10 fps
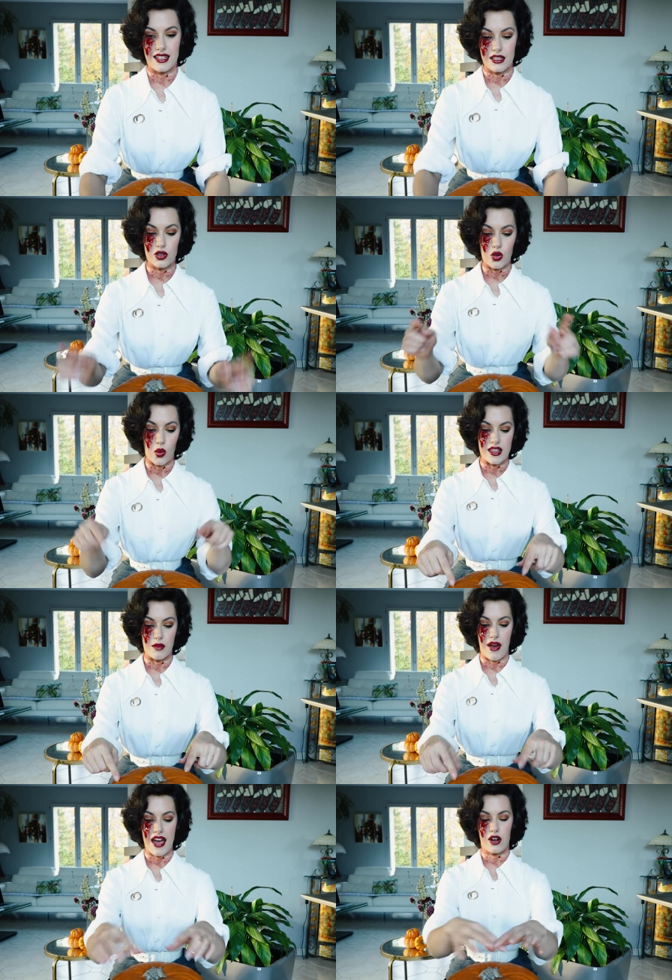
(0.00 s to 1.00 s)
a little door in the
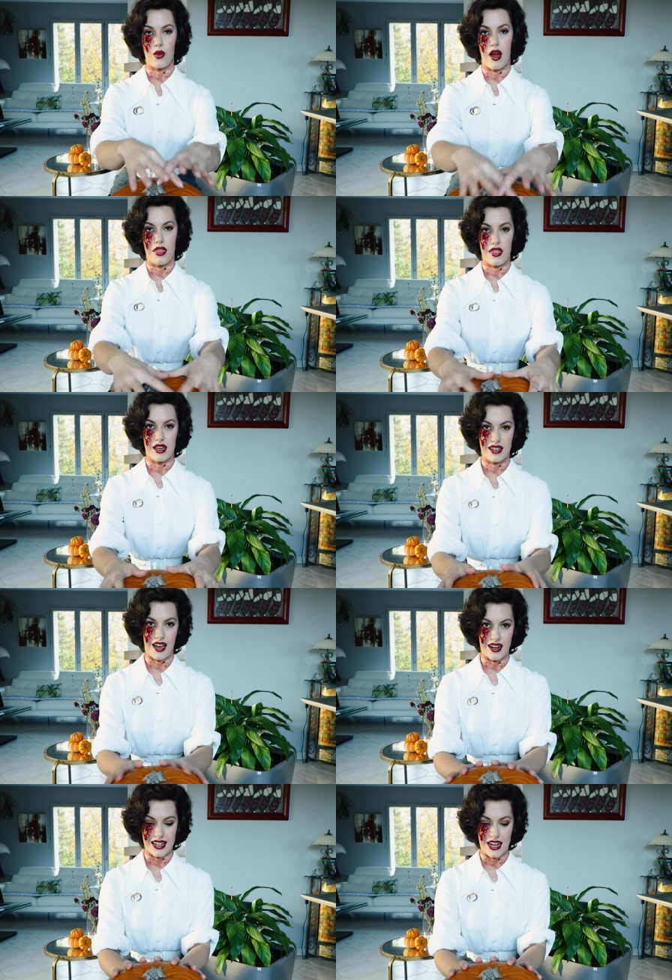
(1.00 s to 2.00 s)
back rather than
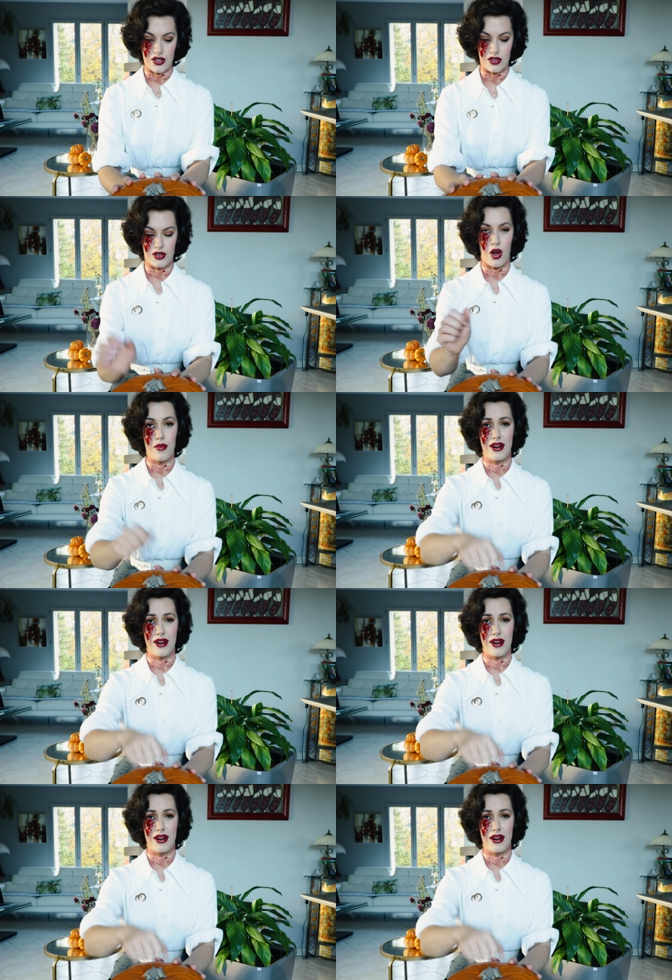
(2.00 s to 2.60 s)
cutting into the top,